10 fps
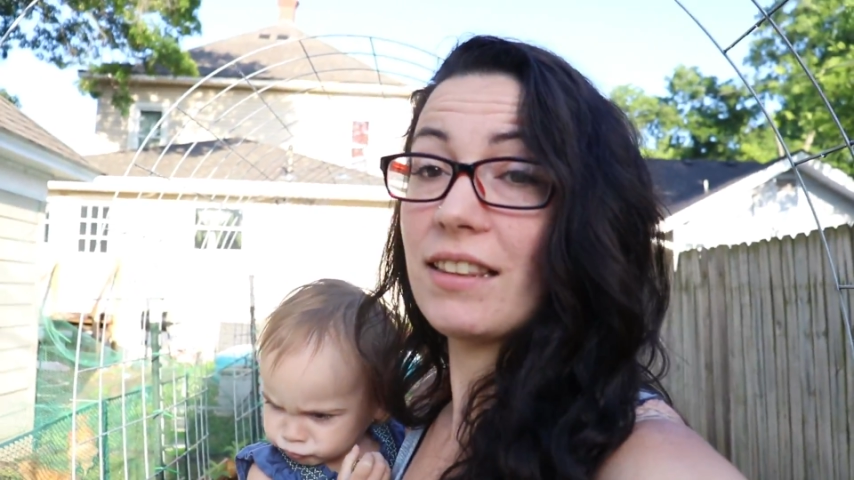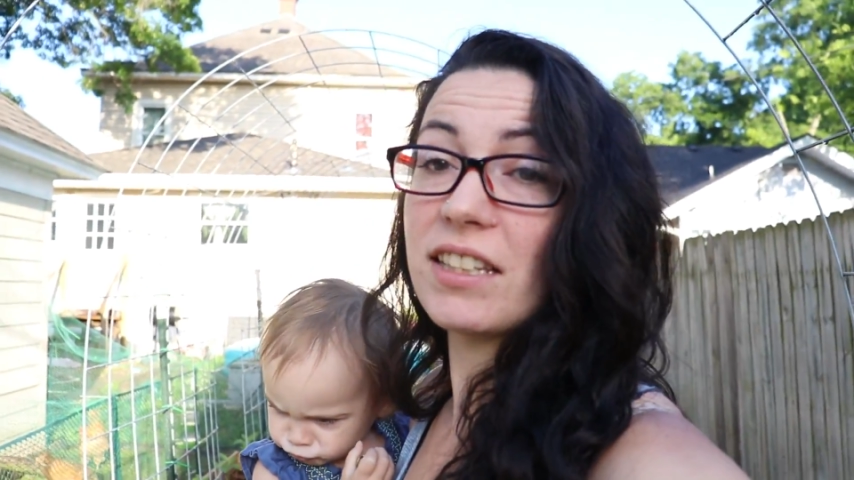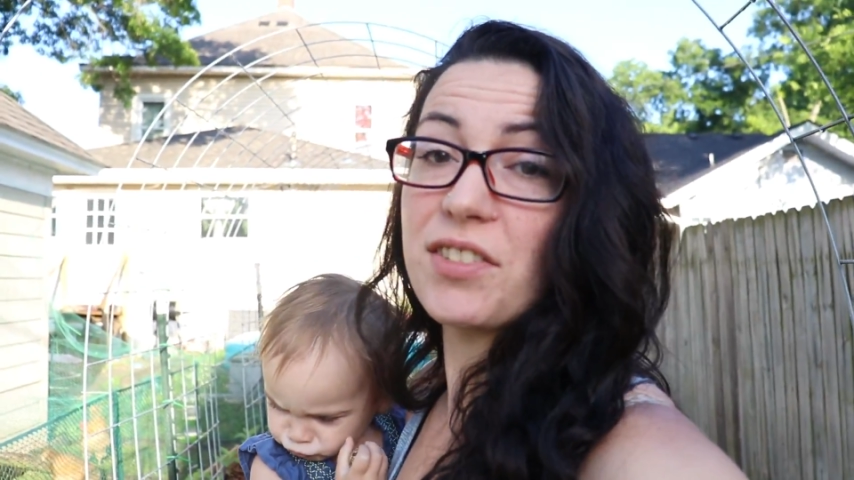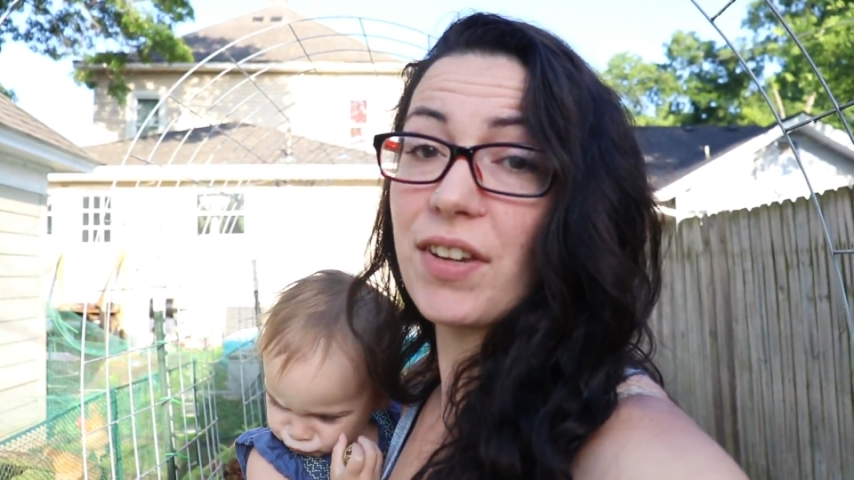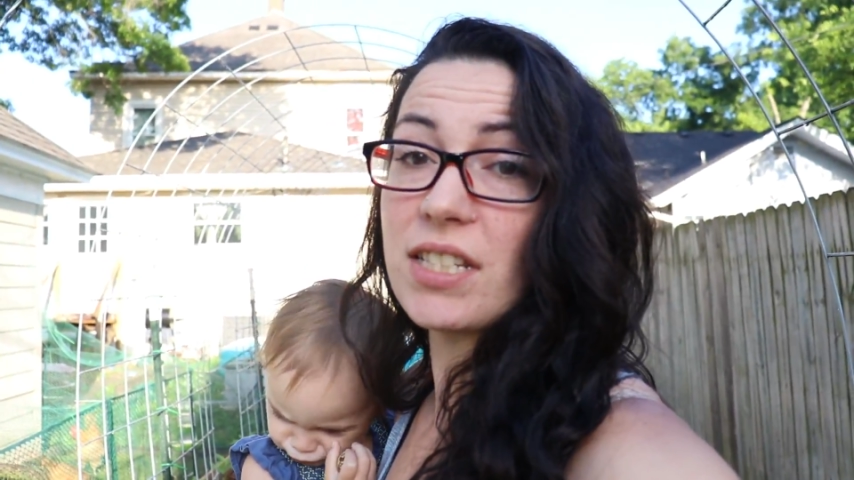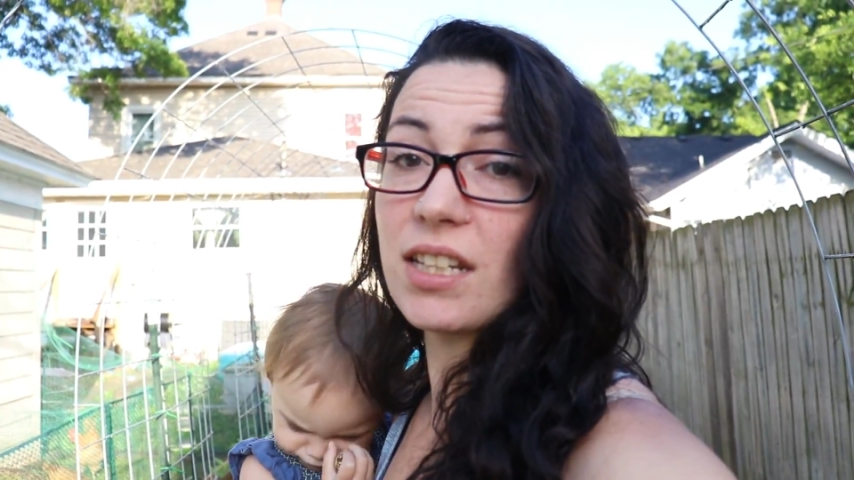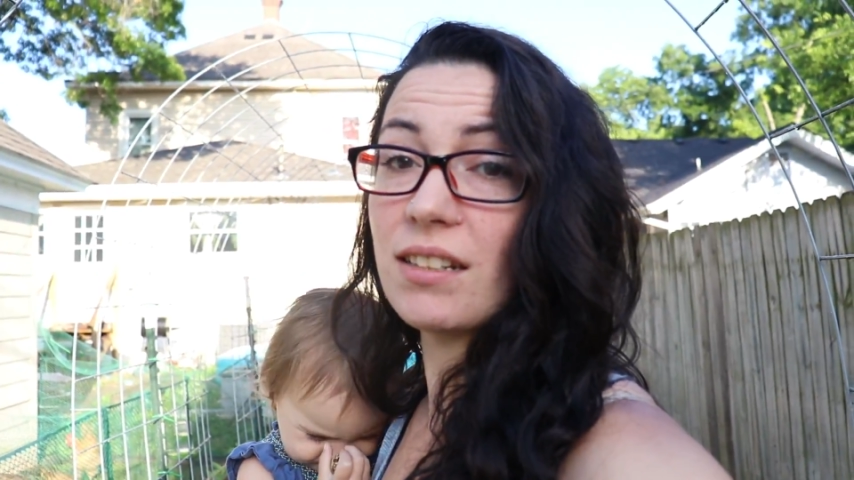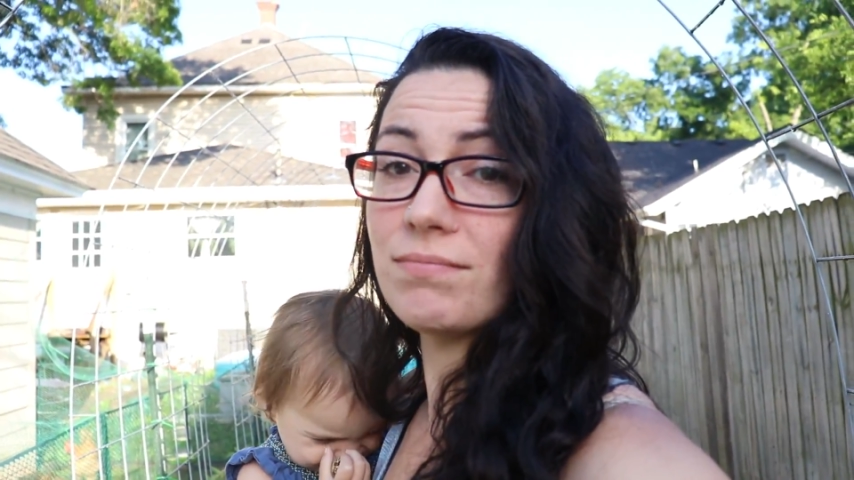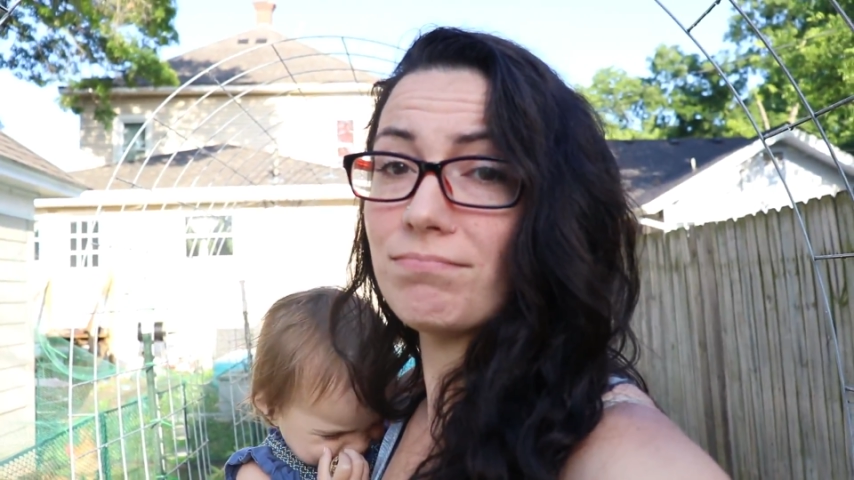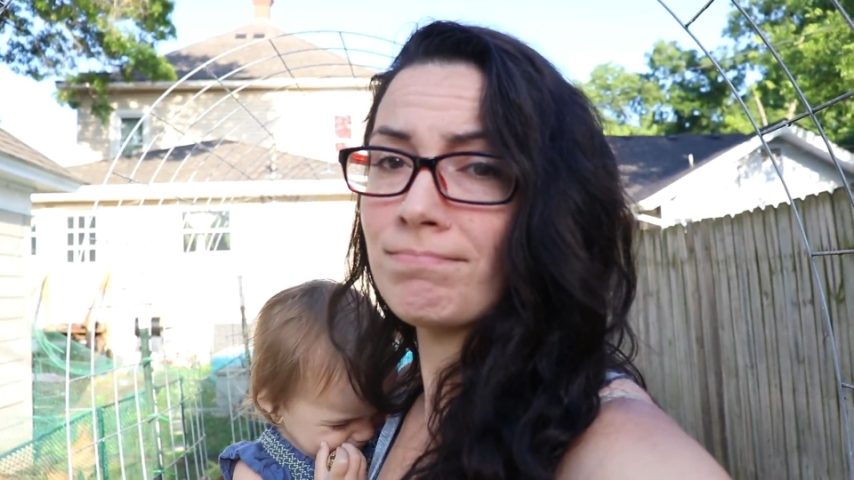let's face it,
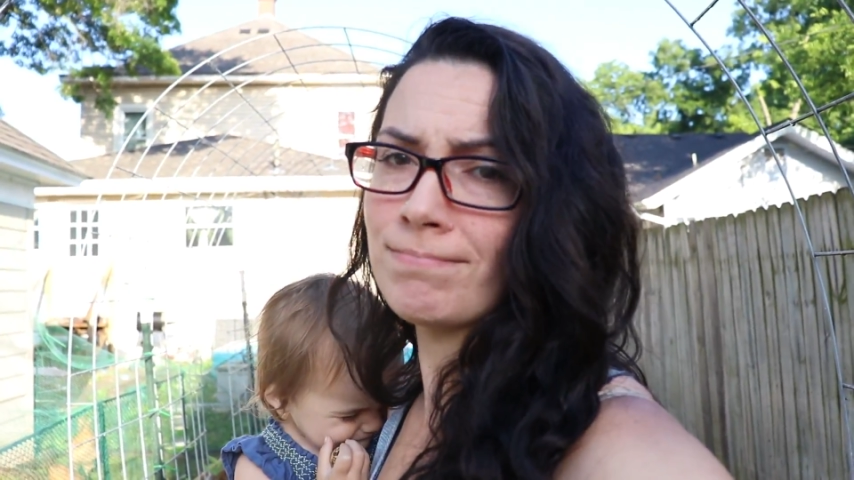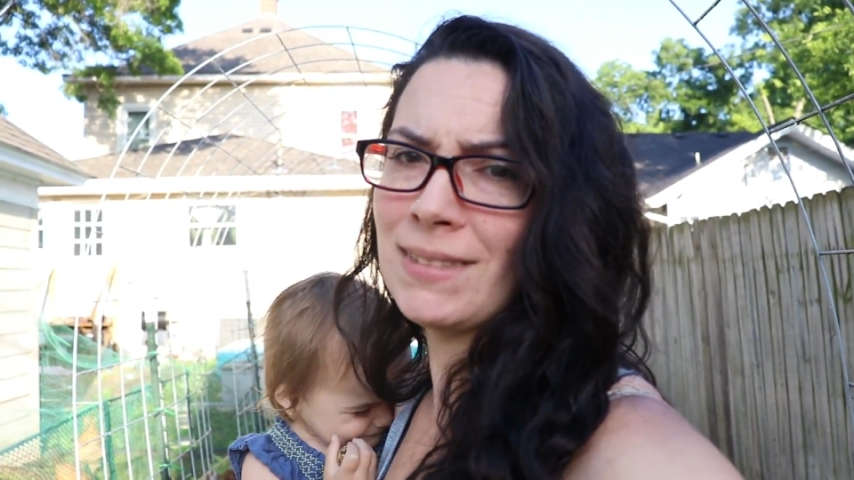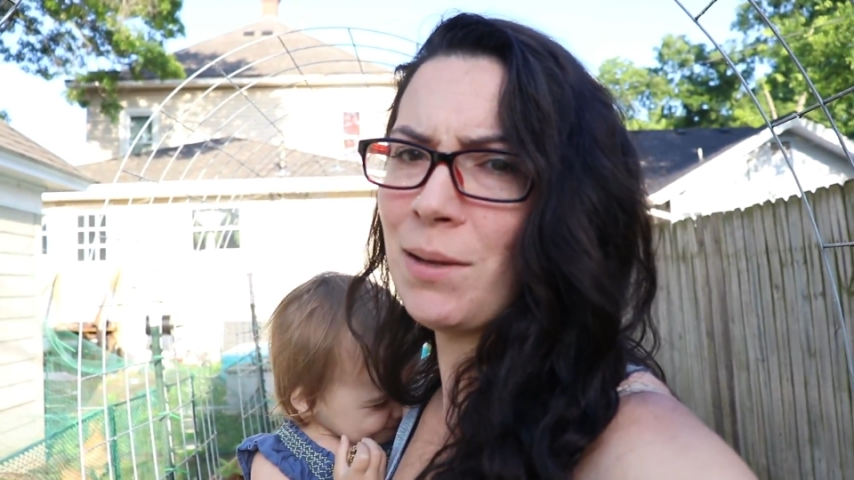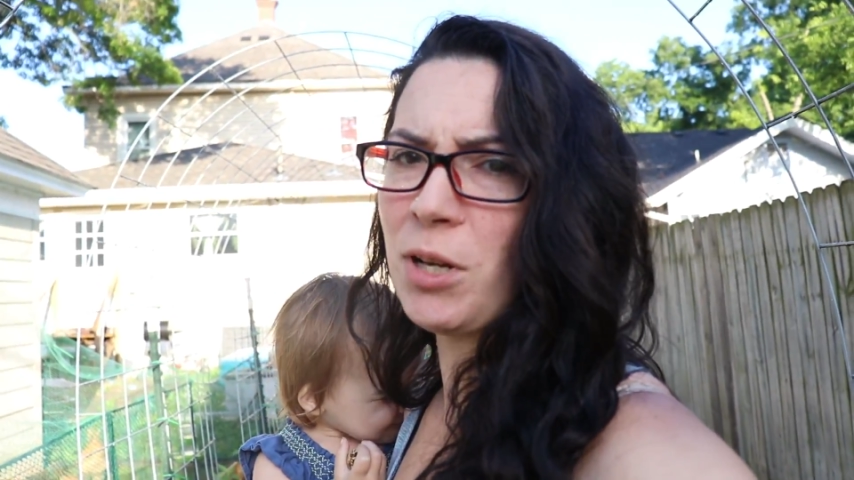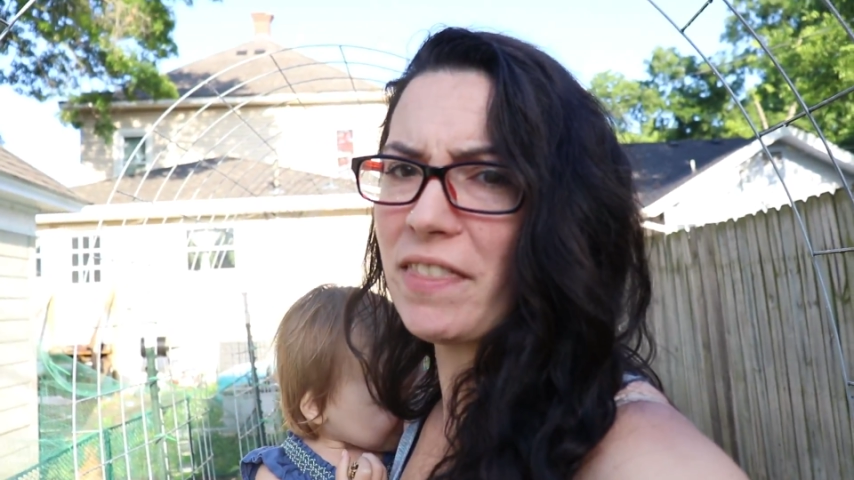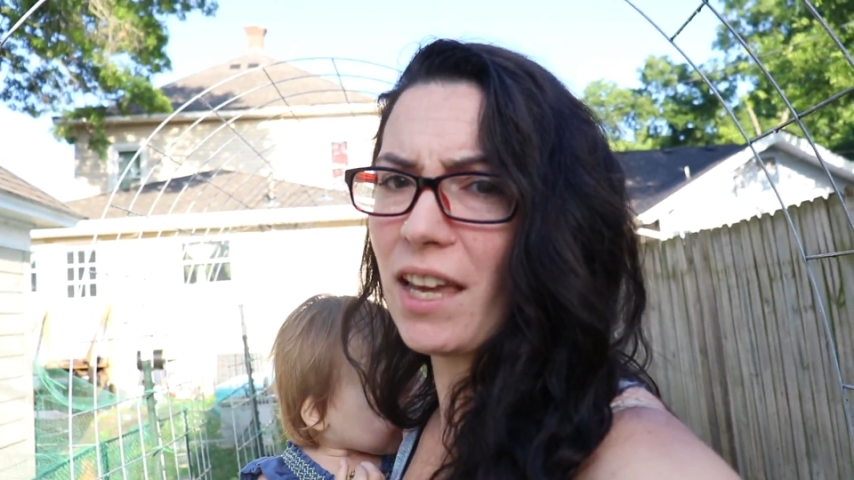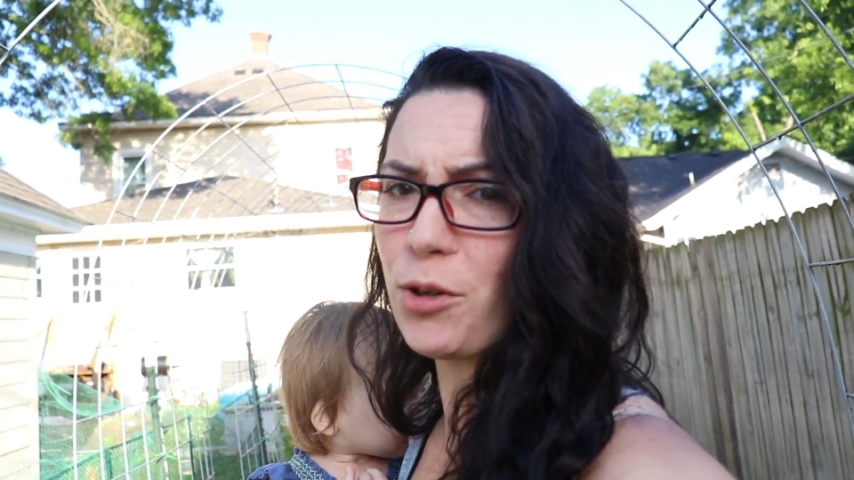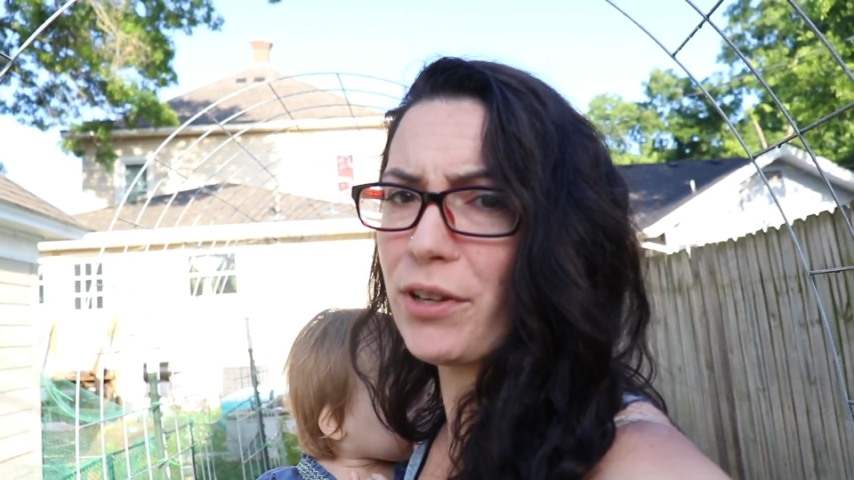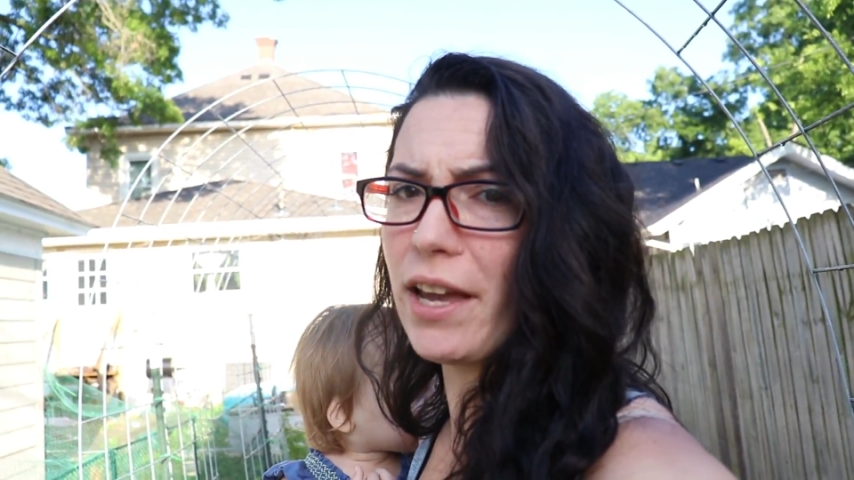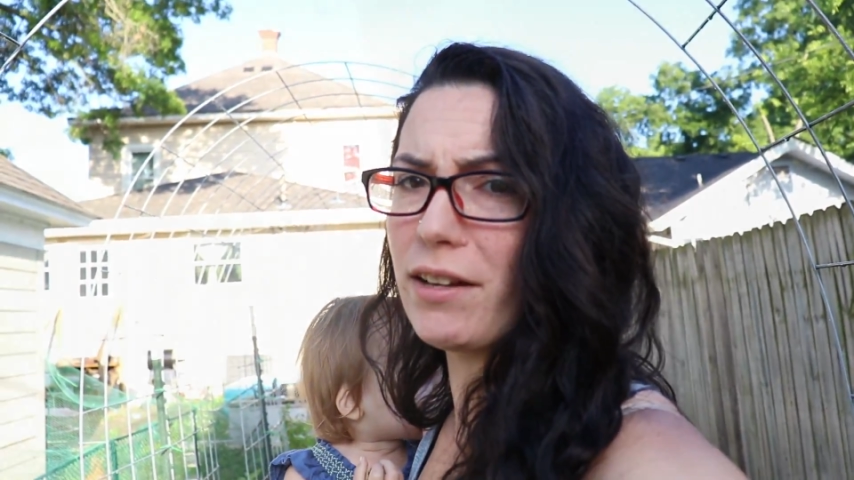I'm not that
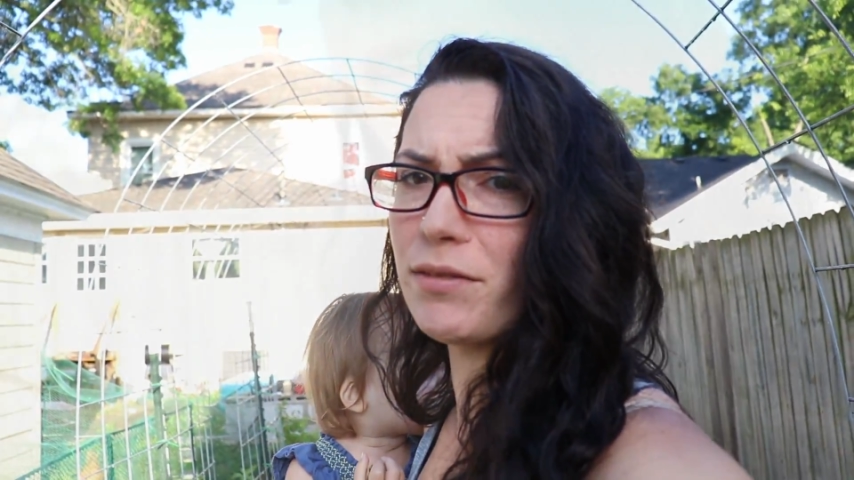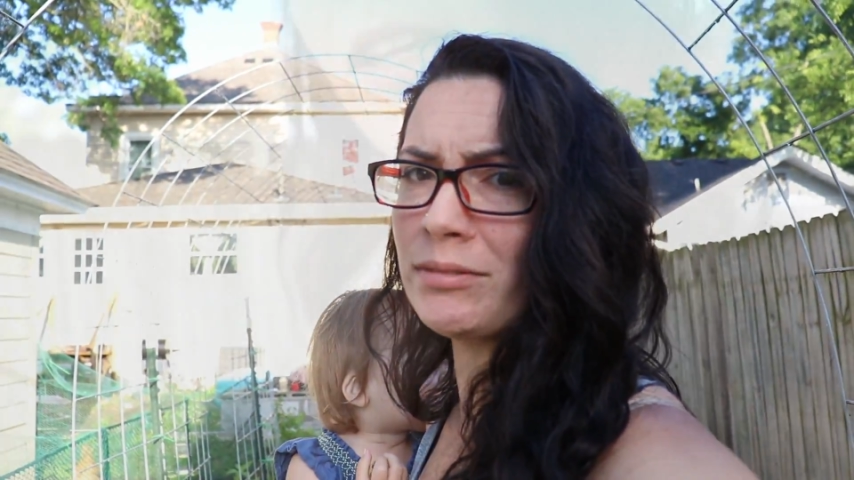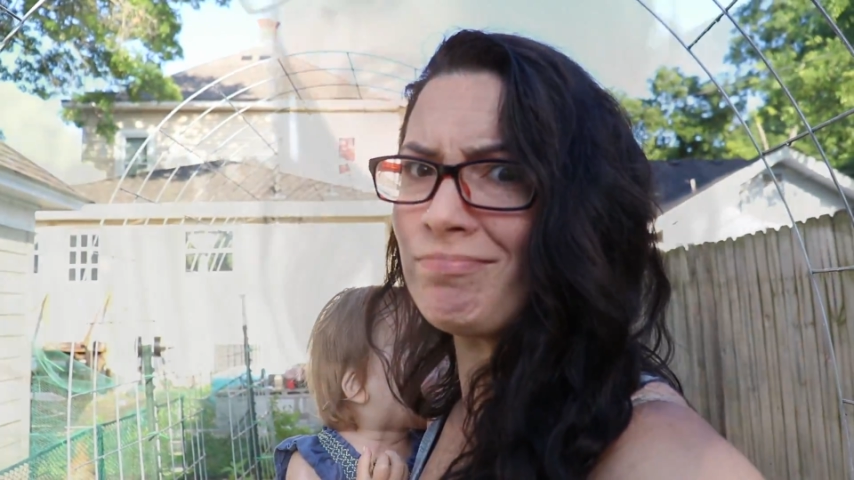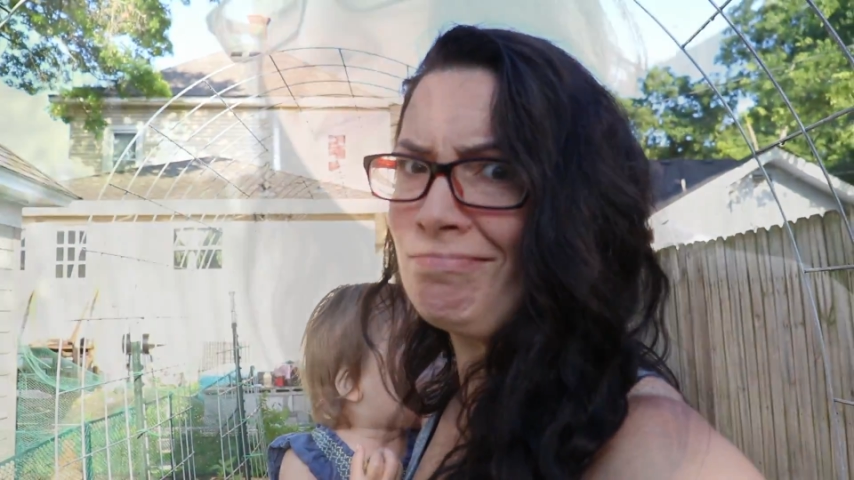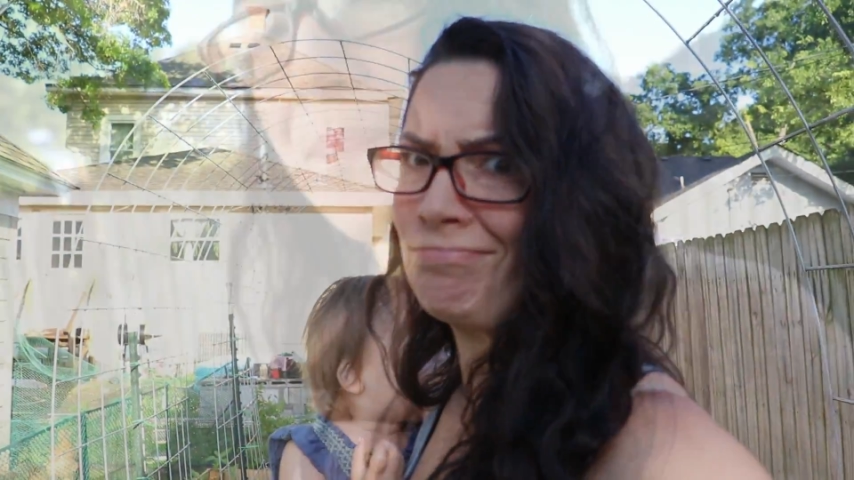creative.